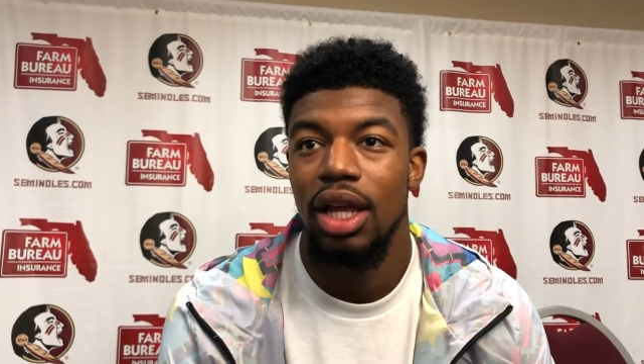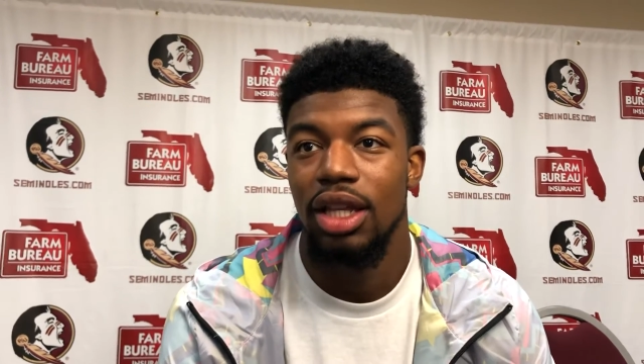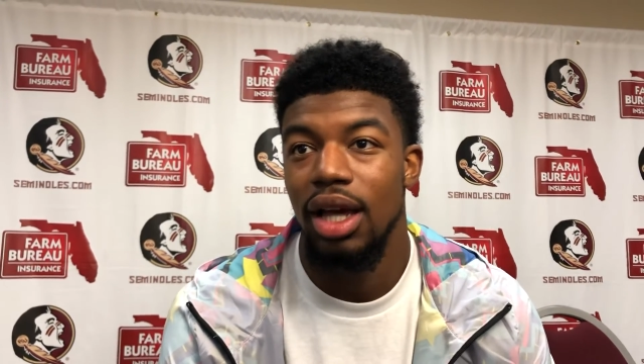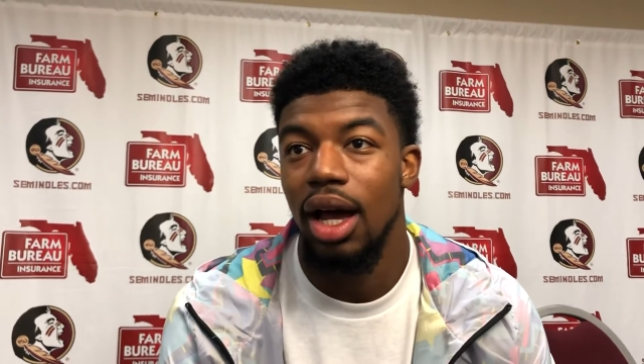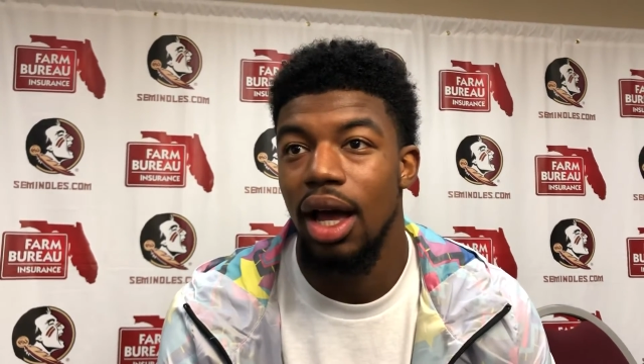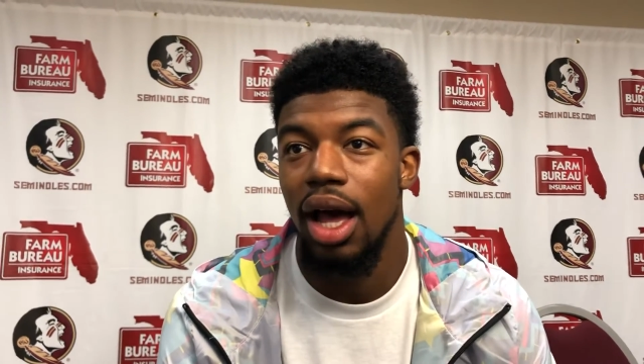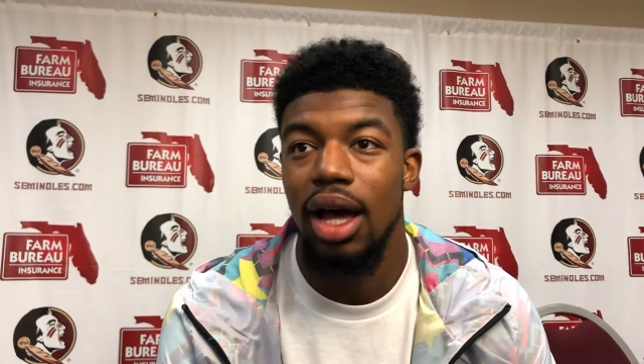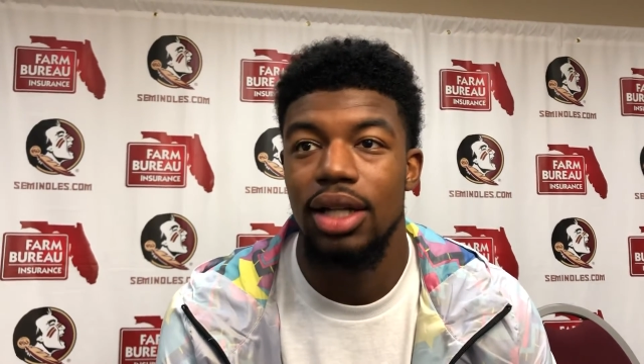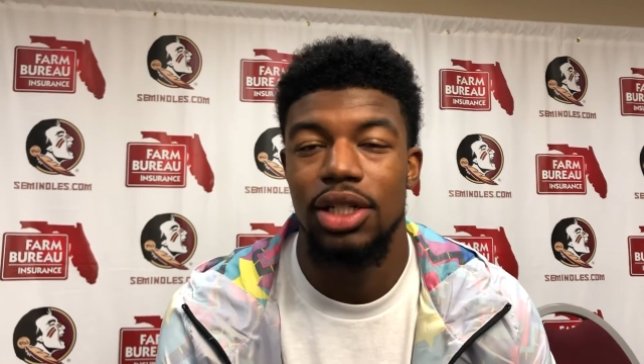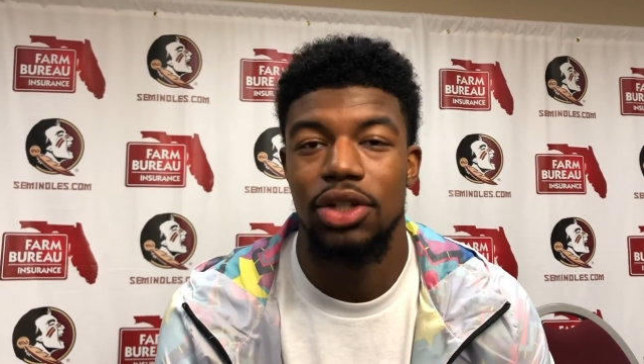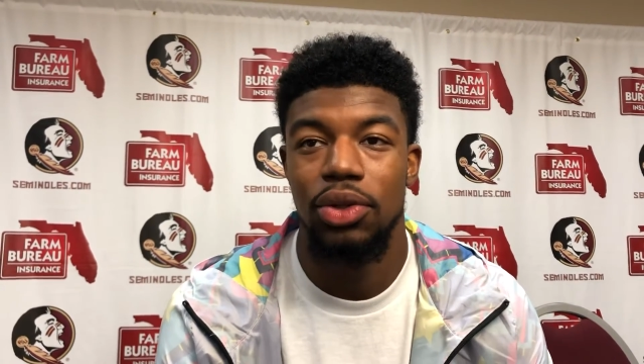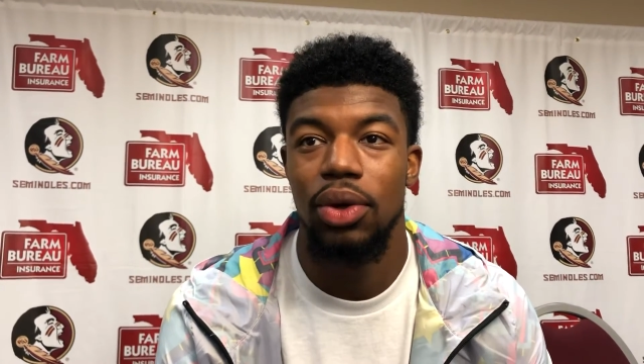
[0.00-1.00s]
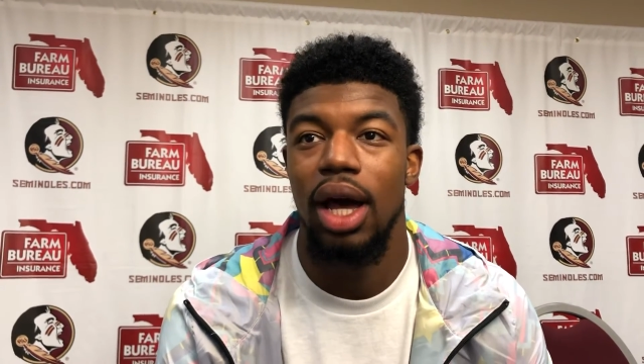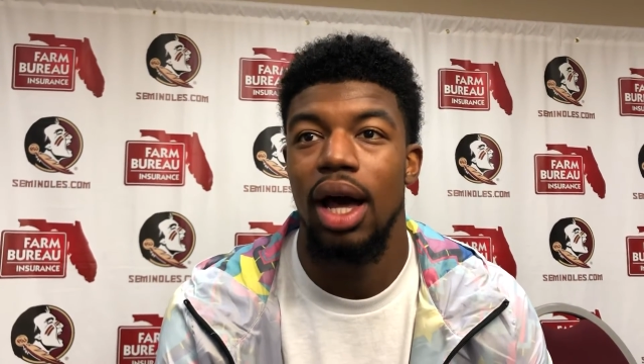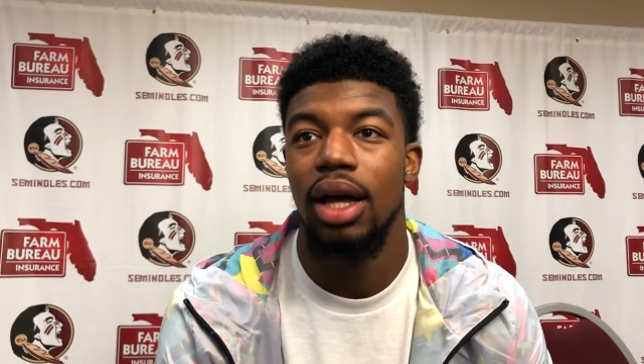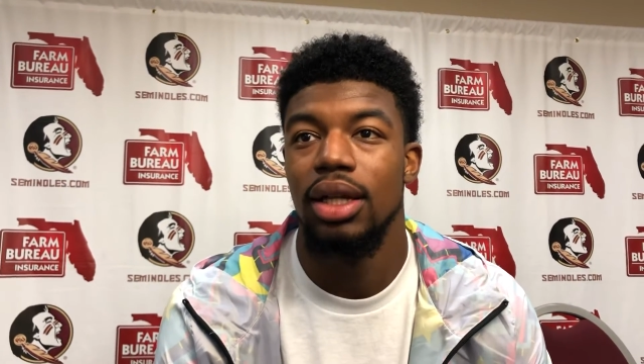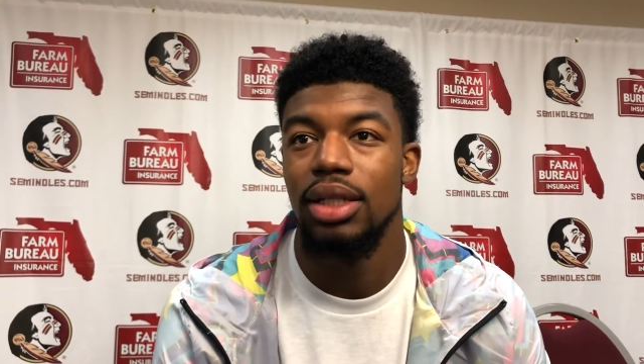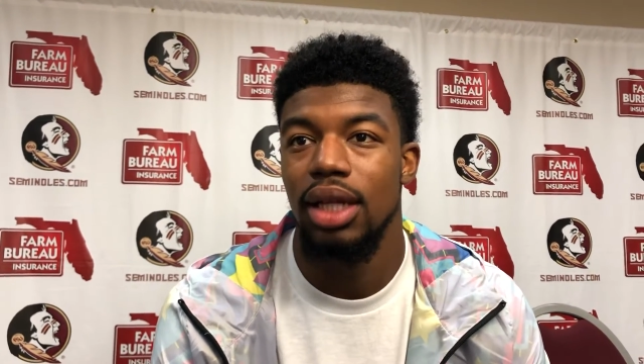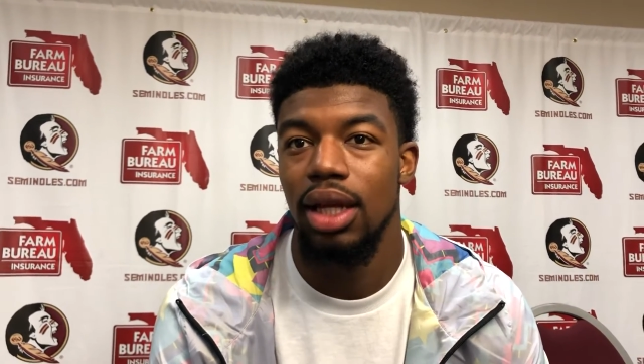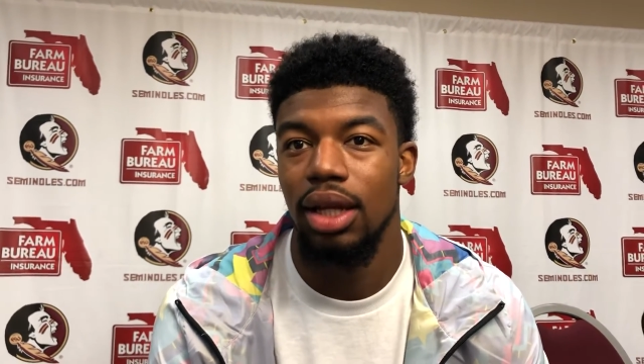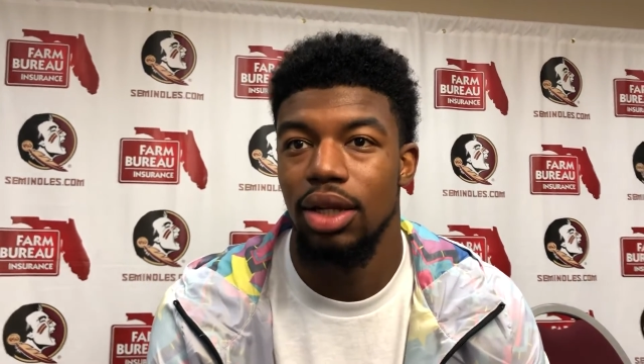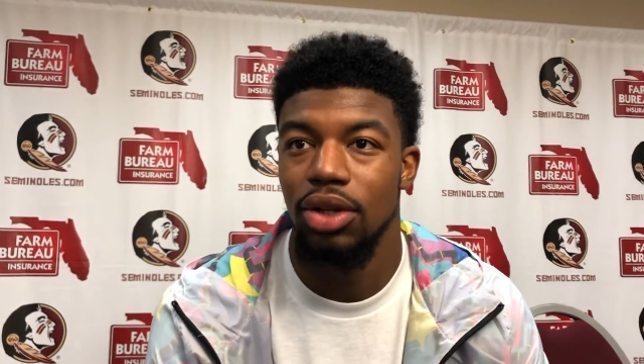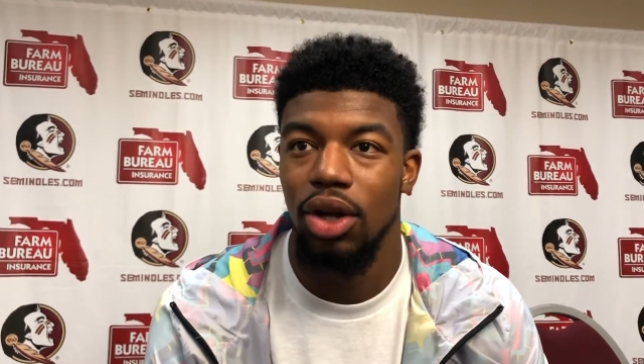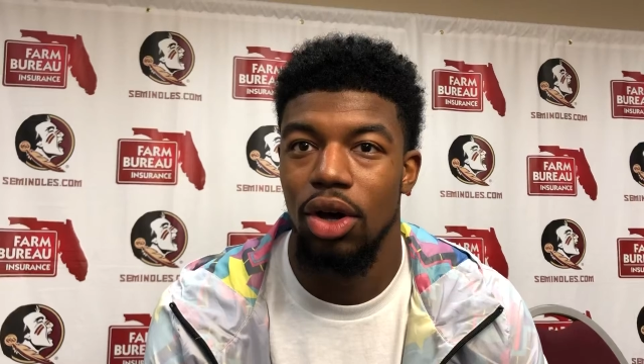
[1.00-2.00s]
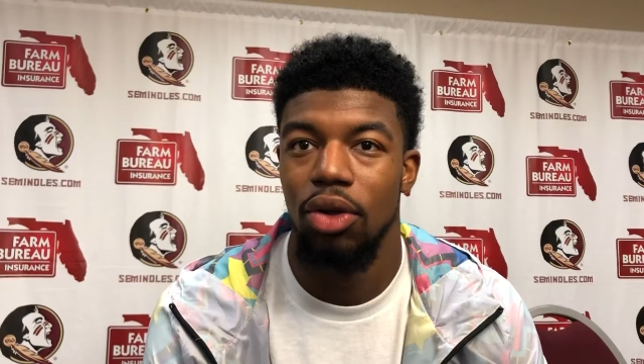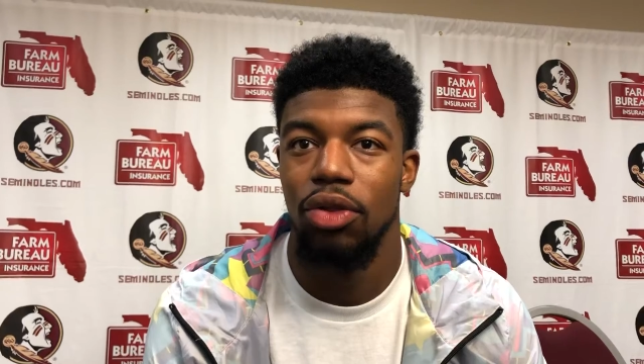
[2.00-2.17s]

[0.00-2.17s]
young guys and new guys, and you know,